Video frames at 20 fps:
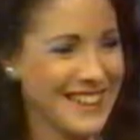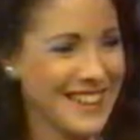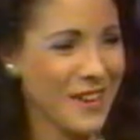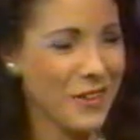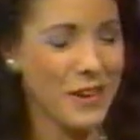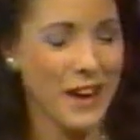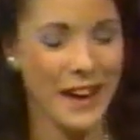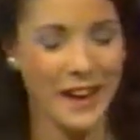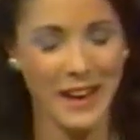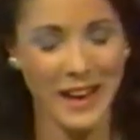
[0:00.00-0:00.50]

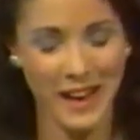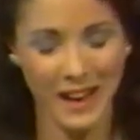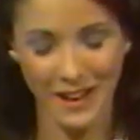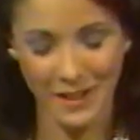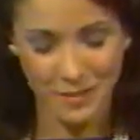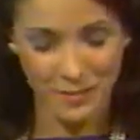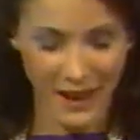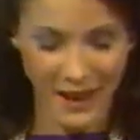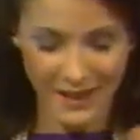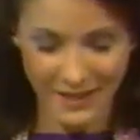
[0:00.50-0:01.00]
Okay,
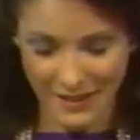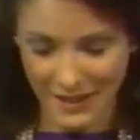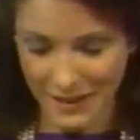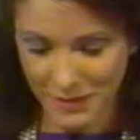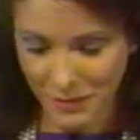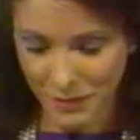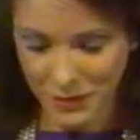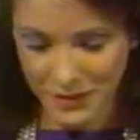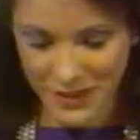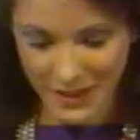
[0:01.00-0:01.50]

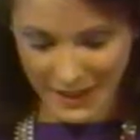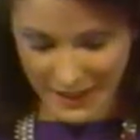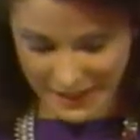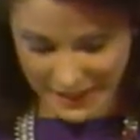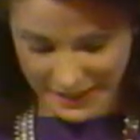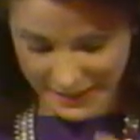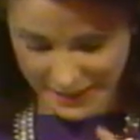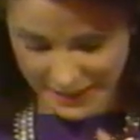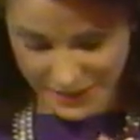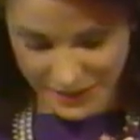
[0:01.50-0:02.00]
one thing I
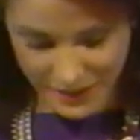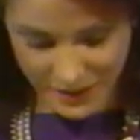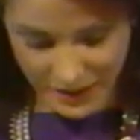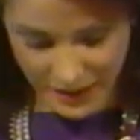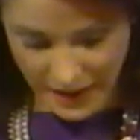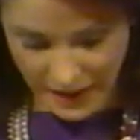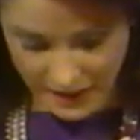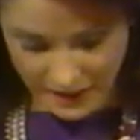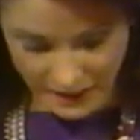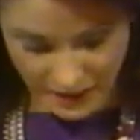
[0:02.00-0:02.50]
like is in the
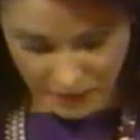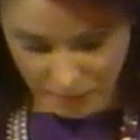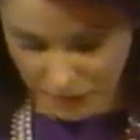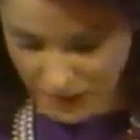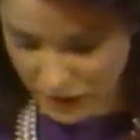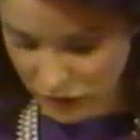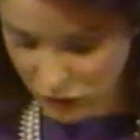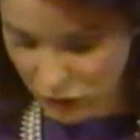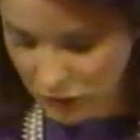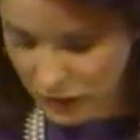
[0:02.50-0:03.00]
handout,
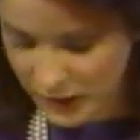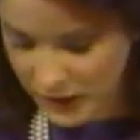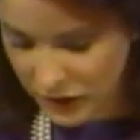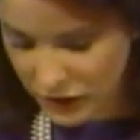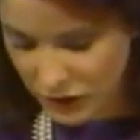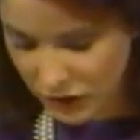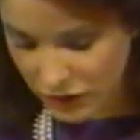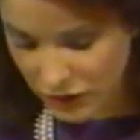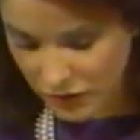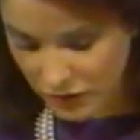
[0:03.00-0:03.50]
page
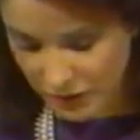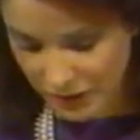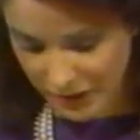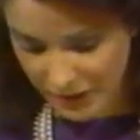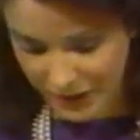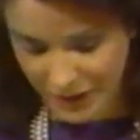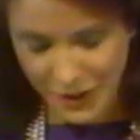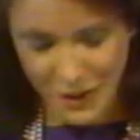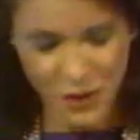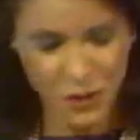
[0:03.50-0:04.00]
22
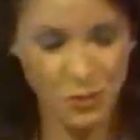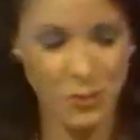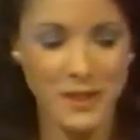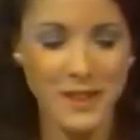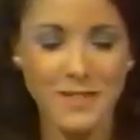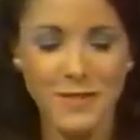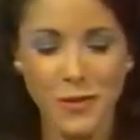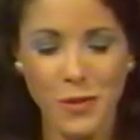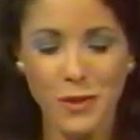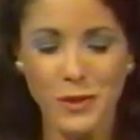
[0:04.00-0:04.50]
and
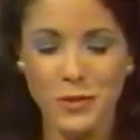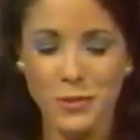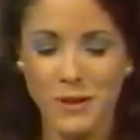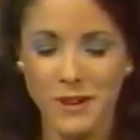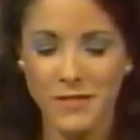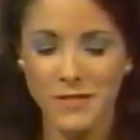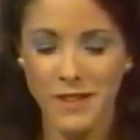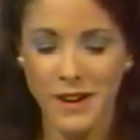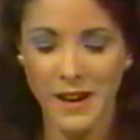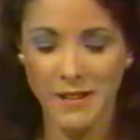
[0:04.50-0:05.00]
24 and
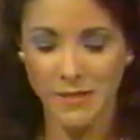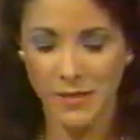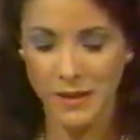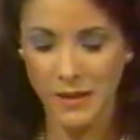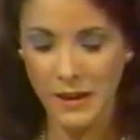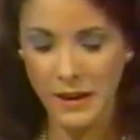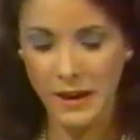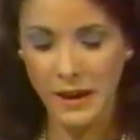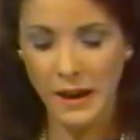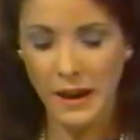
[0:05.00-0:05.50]
25
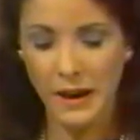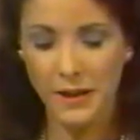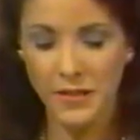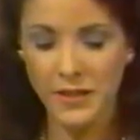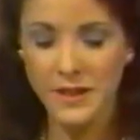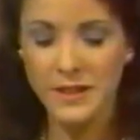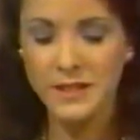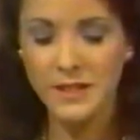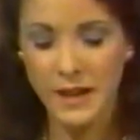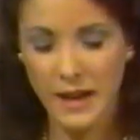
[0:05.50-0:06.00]
are
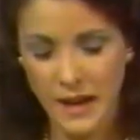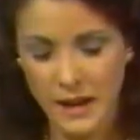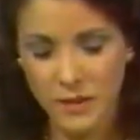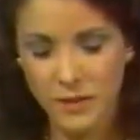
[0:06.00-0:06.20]
things that I